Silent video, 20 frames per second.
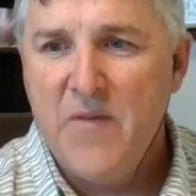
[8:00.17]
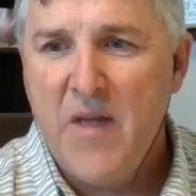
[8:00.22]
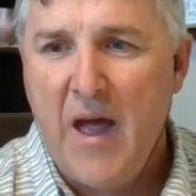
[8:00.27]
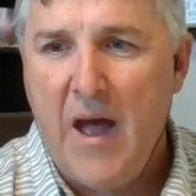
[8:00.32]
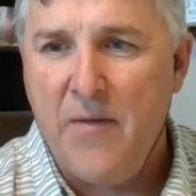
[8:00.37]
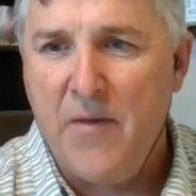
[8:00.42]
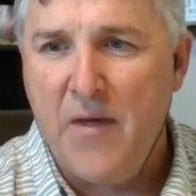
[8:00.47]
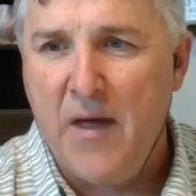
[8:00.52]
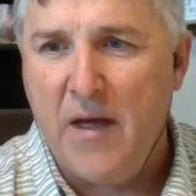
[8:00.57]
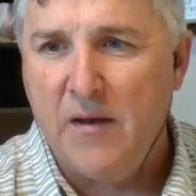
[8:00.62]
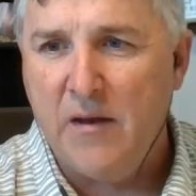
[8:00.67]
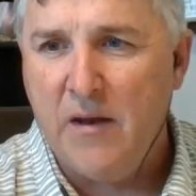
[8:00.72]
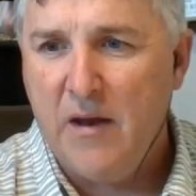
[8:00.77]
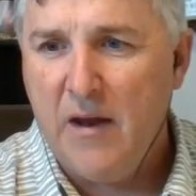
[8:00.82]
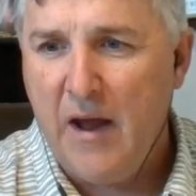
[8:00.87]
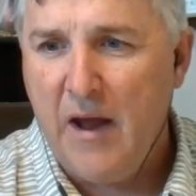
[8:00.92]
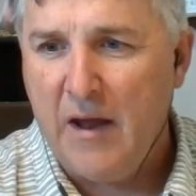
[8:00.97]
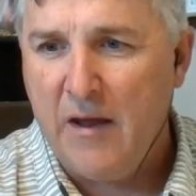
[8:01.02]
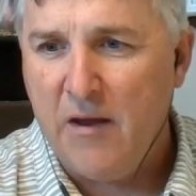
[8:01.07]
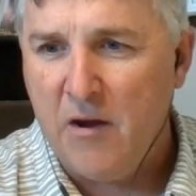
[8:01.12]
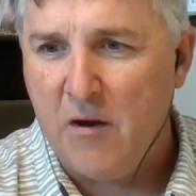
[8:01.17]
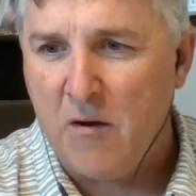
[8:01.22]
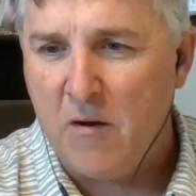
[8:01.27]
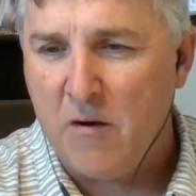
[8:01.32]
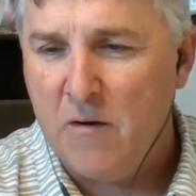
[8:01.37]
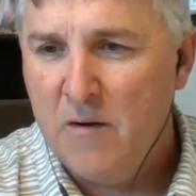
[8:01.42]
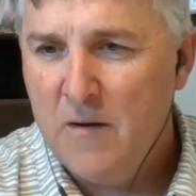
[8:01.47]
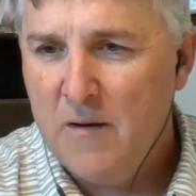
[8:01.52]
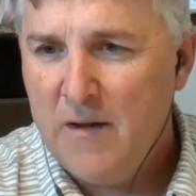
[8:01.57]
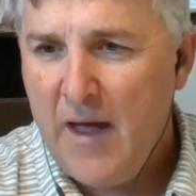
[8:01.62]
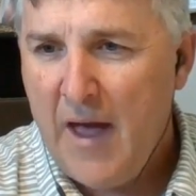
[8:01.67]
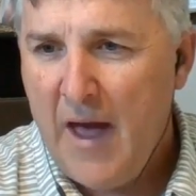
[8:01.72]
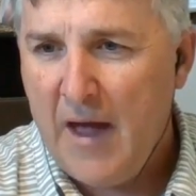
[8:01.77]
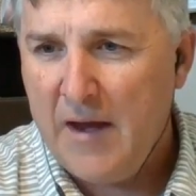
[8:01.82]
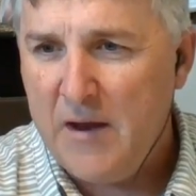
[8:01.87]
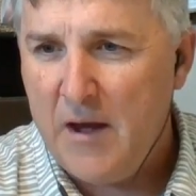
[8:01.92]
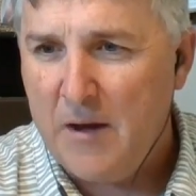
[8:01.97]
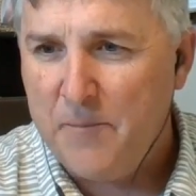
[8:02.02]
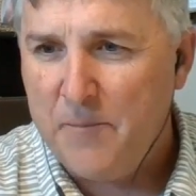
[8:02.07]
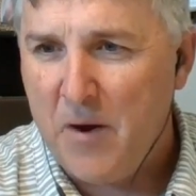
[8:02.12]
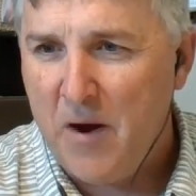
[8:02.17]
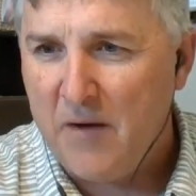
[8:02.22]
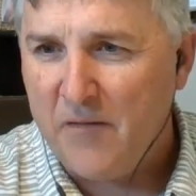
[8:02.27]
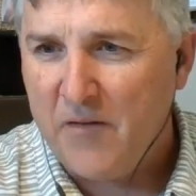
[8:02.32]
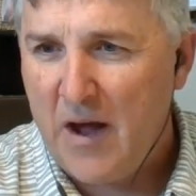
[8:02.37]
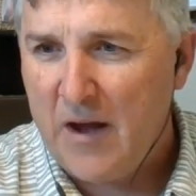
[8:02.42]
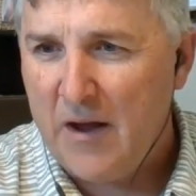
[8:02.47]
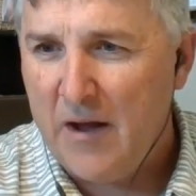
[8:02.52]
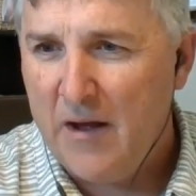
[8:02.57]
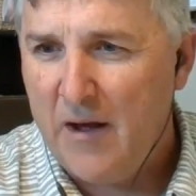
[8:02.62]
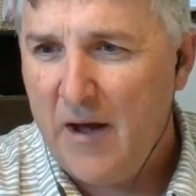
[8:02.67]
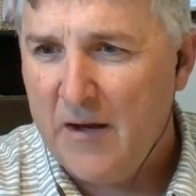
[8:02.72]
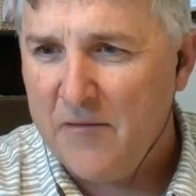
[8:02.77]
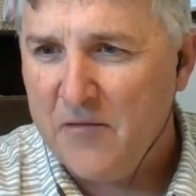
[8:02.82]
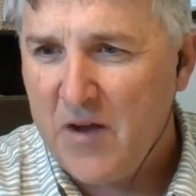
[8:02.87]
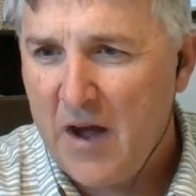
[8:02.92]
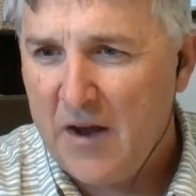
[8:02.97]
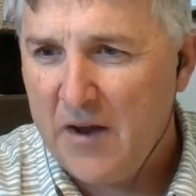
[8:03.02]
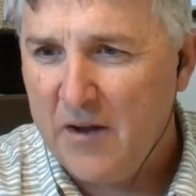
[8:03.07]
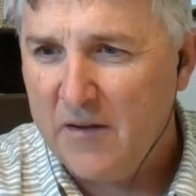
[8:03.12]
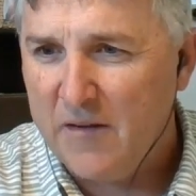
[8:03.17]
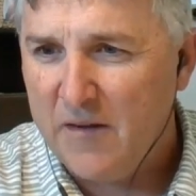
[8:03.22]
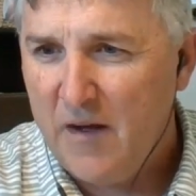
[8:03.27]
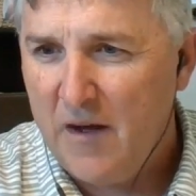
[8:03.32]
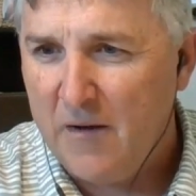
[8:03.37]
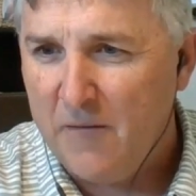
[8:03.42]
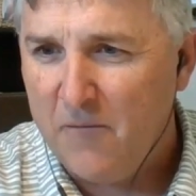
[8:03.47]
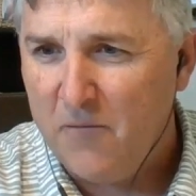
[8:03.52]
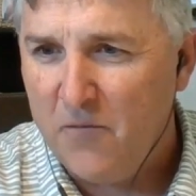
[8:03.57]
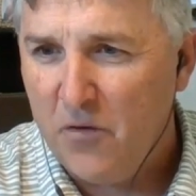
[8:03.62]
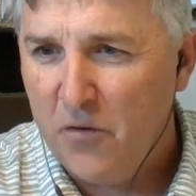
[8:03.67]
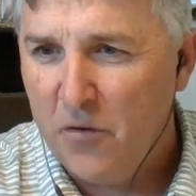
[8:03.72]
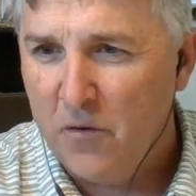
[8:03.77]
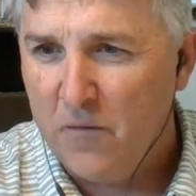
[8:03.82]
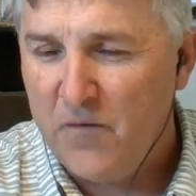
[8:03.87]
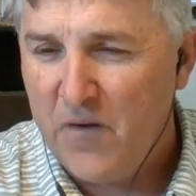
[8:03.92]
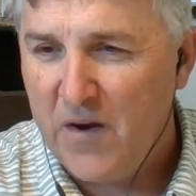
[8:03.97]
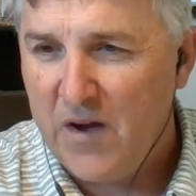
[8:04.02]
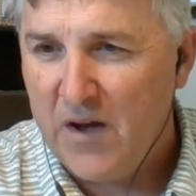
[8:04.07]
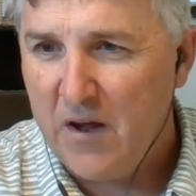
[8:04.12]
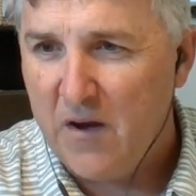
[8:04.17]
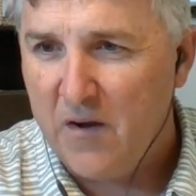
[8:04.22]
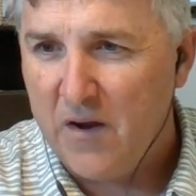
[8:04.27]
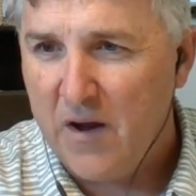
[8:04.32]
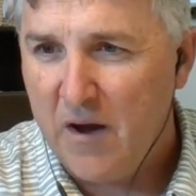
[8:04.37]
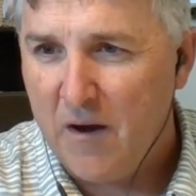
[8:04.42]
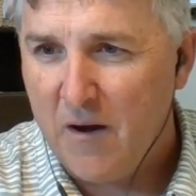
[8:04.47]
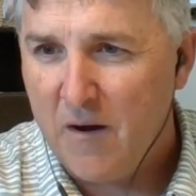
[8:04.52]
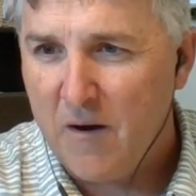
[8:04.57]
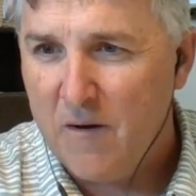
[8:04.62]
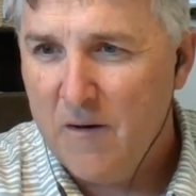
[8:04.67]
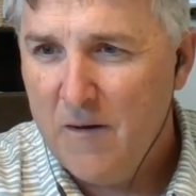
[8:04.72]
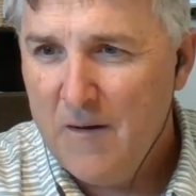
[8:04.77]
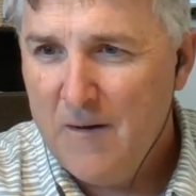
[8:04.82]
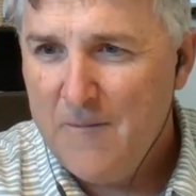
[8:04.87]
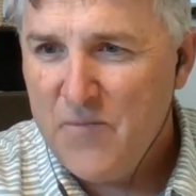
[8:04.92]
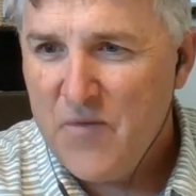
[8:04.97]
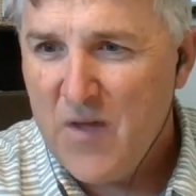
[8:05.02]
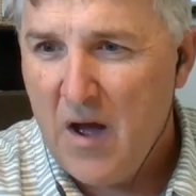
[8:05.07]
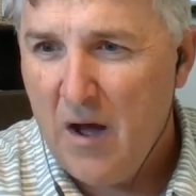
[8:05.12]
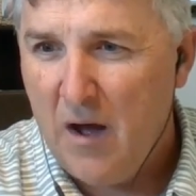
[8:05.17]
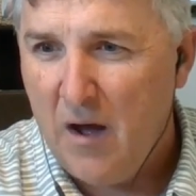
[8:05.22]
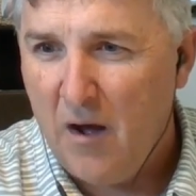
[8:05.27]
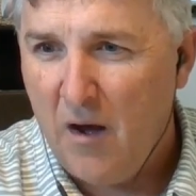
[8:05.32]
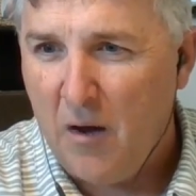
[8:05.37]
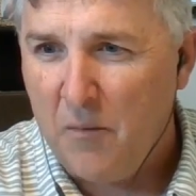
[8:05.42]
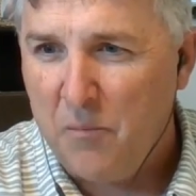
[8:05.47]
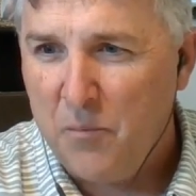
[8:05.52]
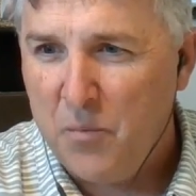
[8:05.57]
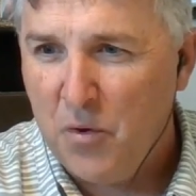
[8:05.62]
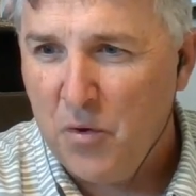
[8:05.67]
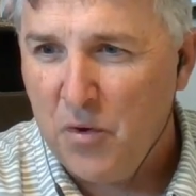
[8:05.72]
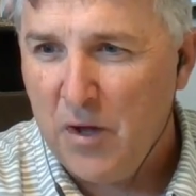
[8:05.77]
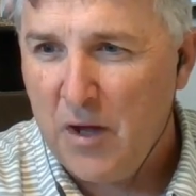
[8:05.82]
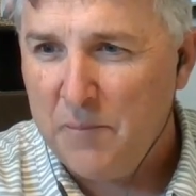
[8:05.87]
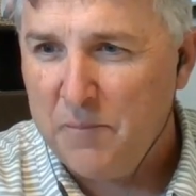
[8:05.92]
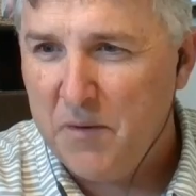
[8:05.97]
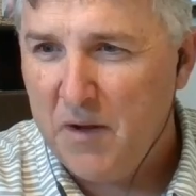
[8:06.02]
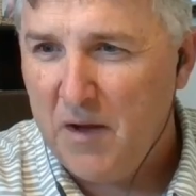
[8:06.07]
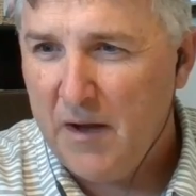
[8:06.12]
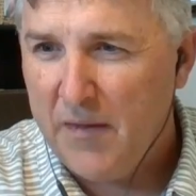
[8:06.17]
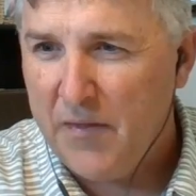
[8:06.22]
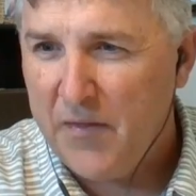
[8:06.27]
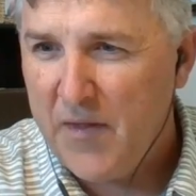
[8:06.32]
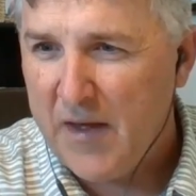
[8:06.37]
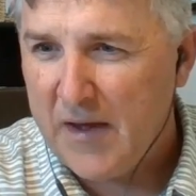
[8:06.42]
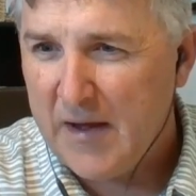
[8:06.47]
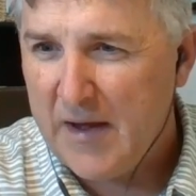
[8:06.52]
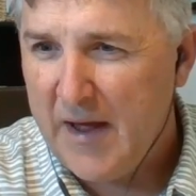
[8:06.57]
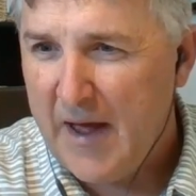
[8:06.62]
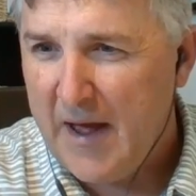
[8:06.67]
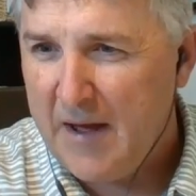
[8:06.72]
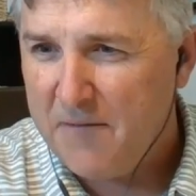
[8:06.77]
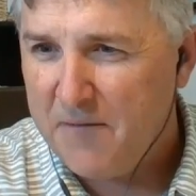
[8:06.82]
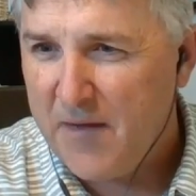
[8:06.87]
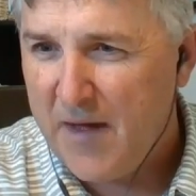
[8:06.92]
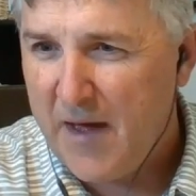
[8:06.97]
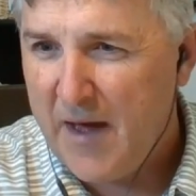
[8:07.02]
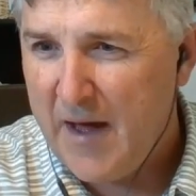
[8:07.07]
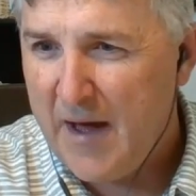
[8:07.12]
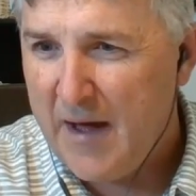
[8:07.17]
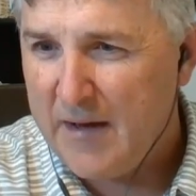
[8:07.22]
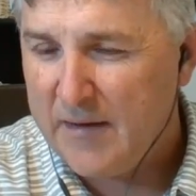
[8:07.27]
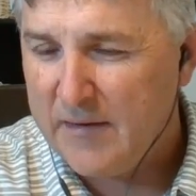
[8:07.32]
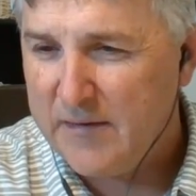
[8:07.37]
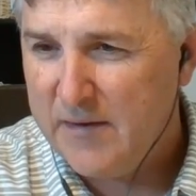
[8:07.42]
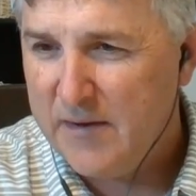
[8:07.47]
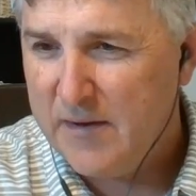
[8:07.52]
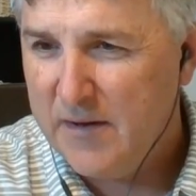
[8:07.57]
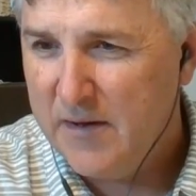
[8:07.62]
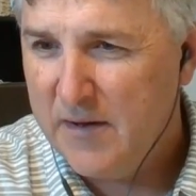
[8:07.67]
and then you're heading up here. I've got a little video here. I'll pull up. I think I have that.